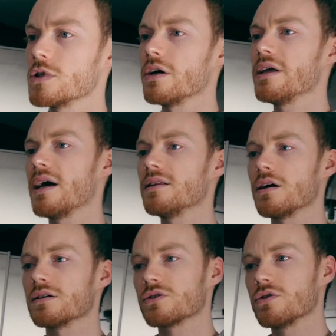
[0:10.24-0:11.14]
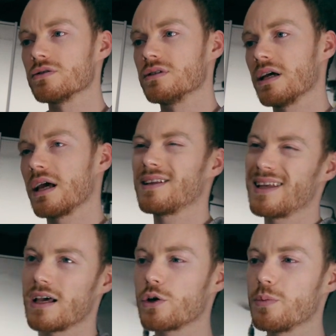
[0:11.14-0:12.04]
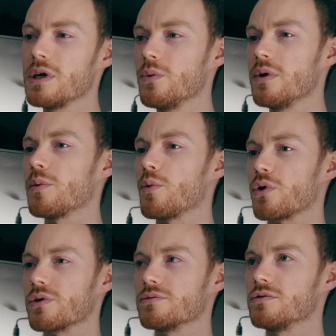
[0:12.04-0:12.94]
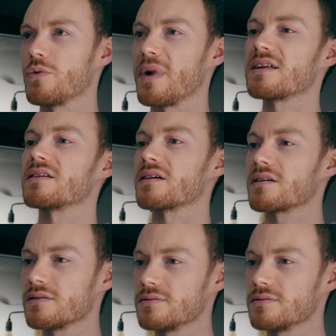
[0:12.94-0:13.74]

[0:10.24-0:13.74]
Oh, yeah, no, it's good. It could be a wee bit more dramatic.